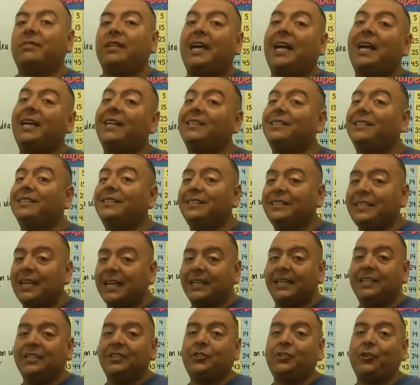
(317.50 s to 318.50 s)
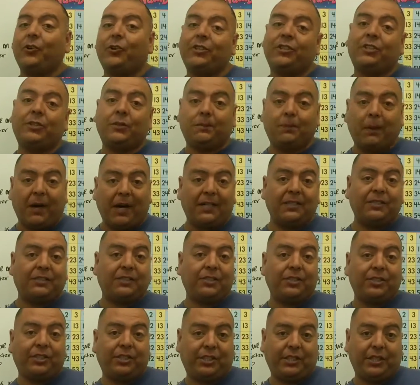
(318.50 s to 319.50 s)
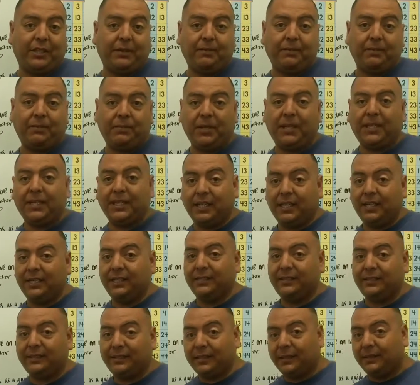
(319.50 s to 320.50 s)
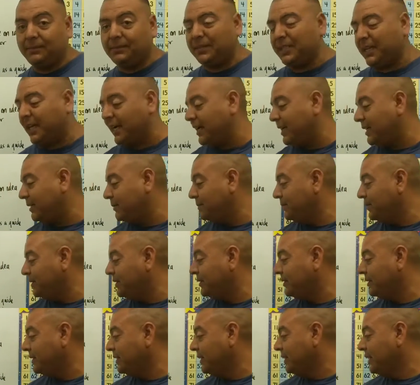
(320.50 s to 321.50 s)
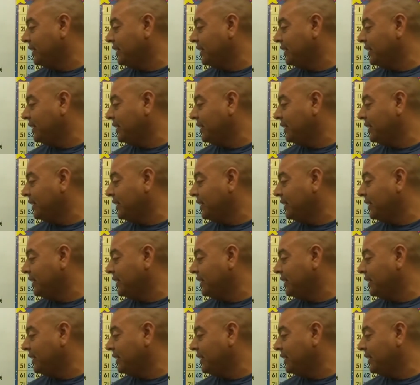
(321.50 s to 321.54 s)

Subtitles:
as a second choice sponsorship, because sometimes